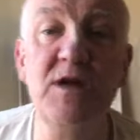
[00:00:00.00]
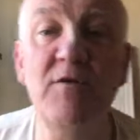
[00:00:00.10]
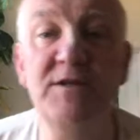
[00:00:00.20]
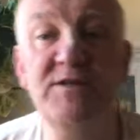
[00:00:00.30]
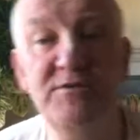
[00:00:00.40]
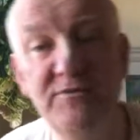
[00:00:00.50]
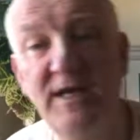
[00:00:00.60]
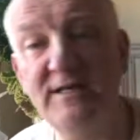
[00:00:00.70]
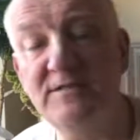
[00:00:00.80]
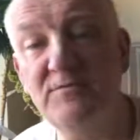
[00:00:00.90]
going to do
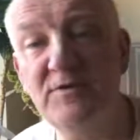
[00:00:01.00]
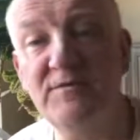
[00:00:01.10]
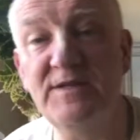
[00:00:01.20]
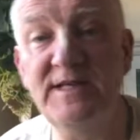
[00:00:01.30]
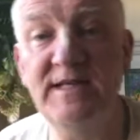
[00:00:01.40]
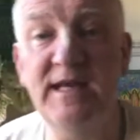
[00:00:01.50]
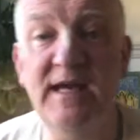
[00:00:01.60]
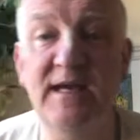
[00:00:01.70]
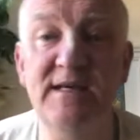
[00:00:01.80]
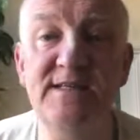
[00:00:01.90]
that, one of the
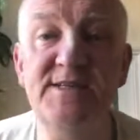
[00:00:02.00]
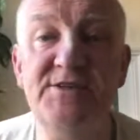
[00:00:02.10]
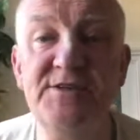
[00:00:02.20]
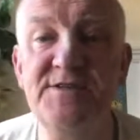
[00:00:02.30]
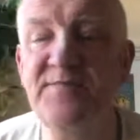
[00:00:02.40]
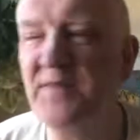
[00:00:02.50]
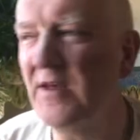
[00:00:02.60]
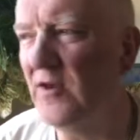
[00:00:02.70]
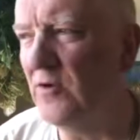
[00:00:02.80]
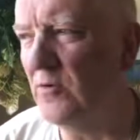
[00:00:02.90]
adichas,
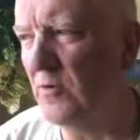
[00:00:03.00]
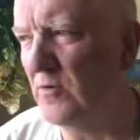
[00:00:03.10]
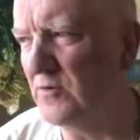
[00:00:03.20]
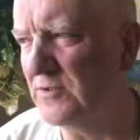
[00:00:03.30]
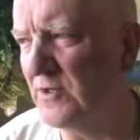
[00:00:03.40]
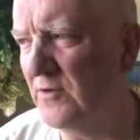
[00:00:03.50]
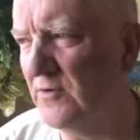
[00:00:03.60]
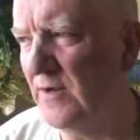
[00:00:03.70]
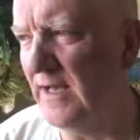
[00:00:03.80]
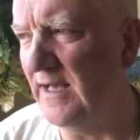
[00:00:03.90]
who are
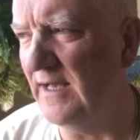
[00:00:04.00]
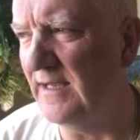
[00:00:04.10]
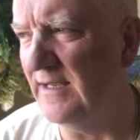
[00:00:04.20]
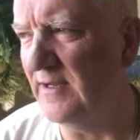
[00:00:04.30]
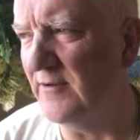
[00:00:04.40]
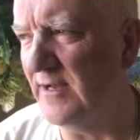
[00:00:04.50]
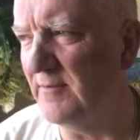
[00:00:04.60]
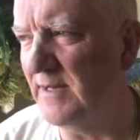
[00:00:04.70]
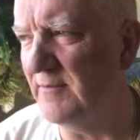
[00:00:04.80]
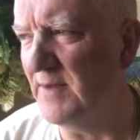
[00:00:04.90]
also
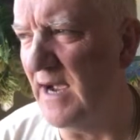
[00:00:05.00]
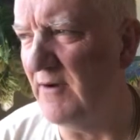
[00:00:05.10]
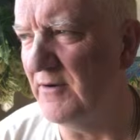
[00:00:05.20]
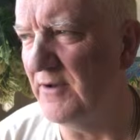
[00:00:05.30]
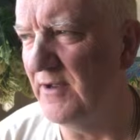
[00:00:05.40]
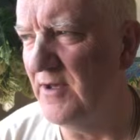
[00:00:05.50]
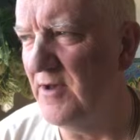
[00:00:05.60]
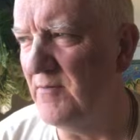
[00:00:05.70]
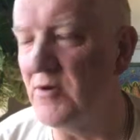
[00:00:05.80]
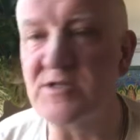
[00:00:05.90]
incredibly empowered
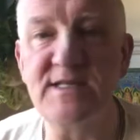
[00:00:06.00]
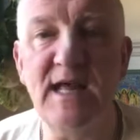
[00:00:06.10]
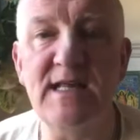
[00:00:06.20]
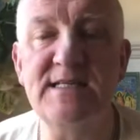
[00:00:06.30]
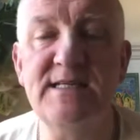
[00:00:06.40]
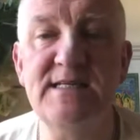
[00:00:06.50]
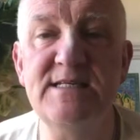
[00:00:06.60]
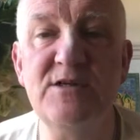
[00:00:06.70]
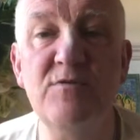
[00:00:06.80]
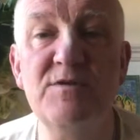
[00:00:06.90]
personalities,
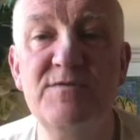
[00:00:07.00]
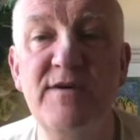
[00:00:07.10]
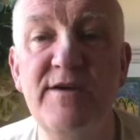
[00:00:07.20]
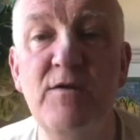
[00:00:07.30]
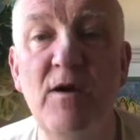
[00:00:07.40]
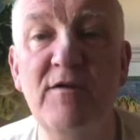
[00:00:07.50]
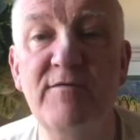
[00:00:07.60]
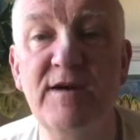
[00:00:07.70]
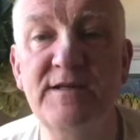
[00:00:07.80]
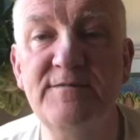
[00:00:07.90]
so was very
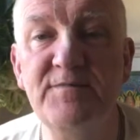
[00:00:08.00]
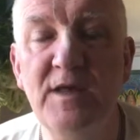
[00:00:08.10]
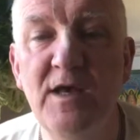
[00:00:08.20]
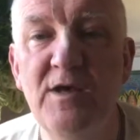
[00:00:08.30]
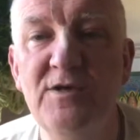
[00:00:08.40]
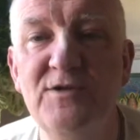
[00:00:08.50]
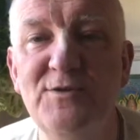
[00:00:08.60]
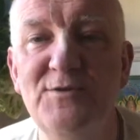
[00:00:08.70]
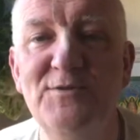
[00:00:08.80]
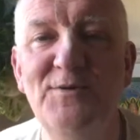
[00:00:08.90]
qualified
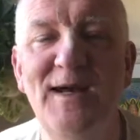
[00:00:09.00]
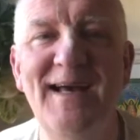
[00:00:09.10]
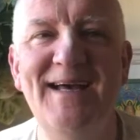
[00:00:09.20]
to